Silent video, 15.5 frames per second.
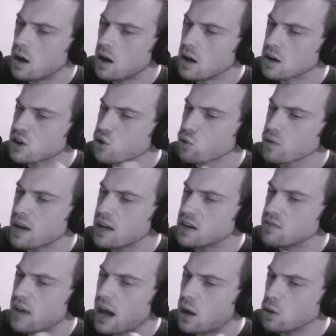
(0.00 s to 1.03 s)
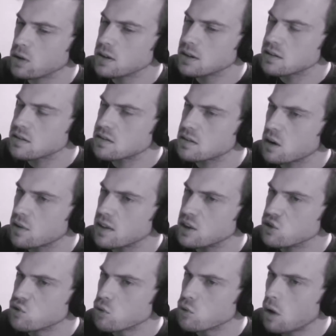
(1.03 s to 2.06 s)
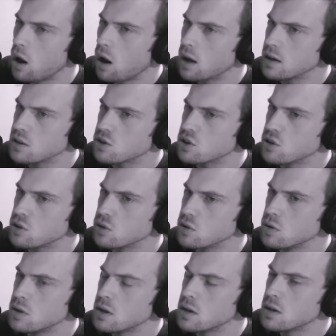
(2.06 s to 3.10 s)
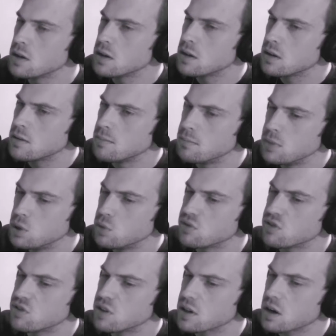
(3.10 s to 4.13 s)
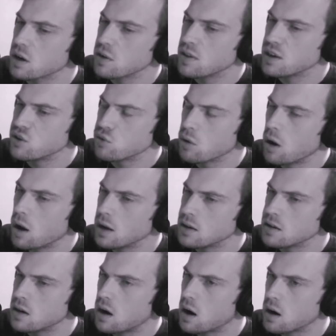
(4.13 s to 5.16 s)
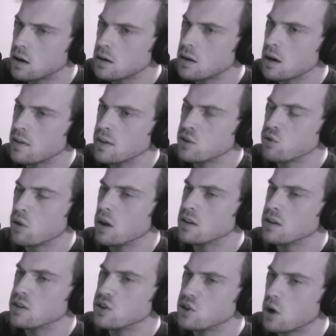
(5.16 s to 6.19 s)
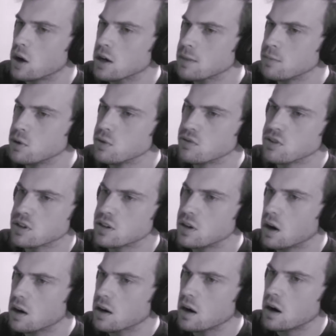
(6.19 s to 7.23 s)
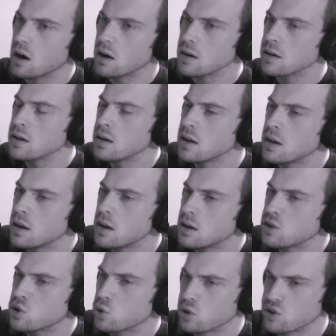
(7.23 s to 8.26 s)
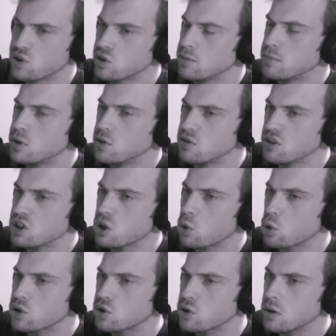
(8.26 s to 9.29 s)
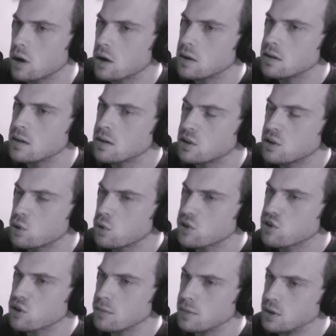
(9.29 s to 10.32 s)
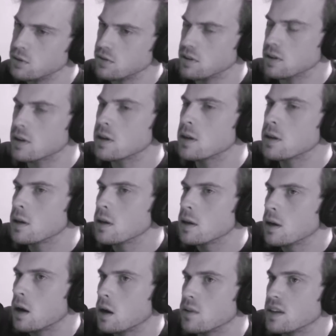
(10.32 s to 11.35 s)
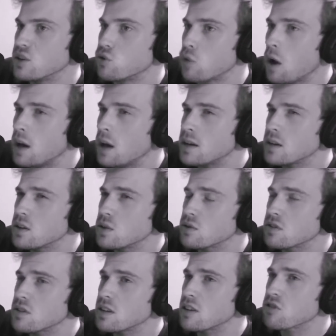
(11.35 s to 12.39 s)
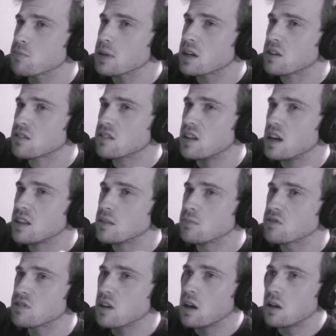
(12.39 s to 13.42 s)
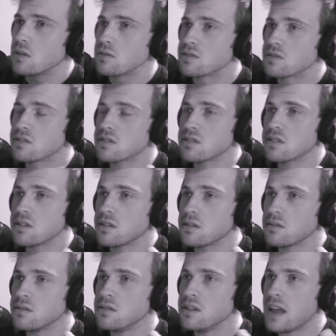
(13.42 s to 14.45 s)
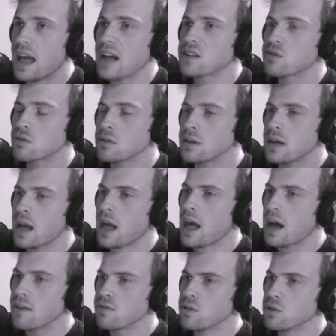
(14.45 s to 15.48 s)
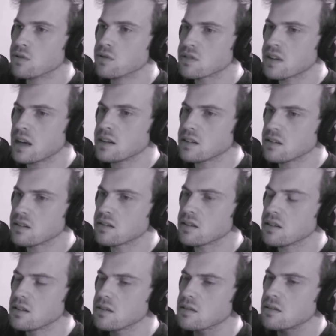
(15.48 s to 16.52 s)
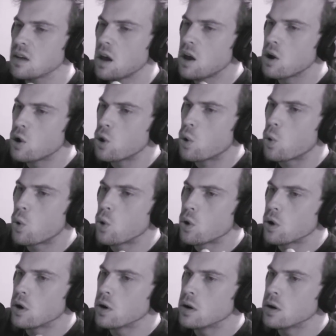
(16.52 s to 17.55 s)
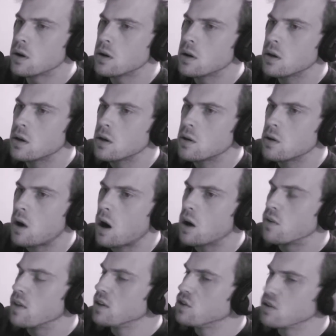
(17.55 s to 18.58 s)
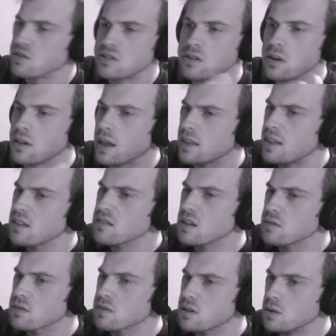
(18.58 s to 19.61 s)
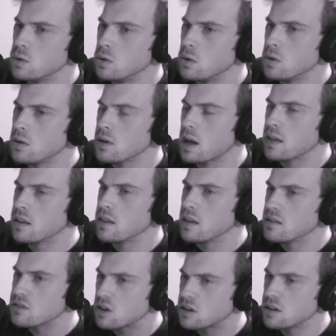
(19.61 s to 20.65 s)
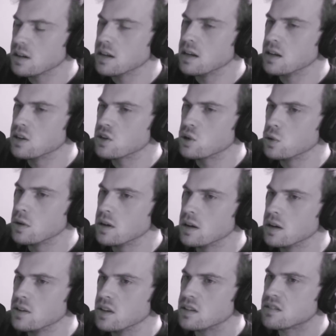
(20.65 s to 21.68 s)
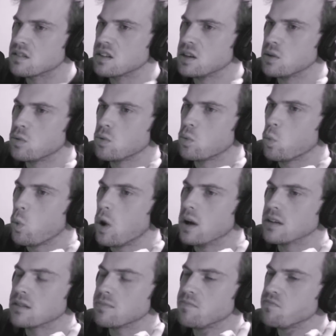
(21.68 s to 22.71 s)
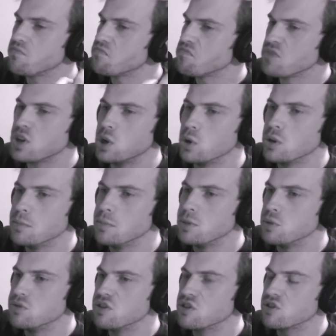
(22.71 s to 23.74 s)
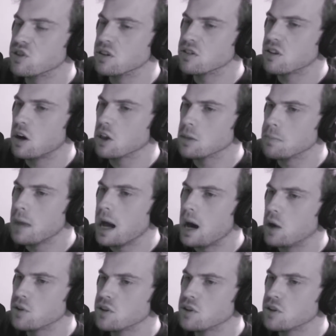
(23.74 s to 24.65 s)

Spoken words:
creative outlets? Are they drawn to music? Are they drawn to art? Are they drawn to dark music, dark art, tortured music, tortured art, torture music? Are they drawn to those things because they themselves naturally have those tendencies, or are they just like that stuff's cool, and then they start to get into it and they see what the musician is all about, that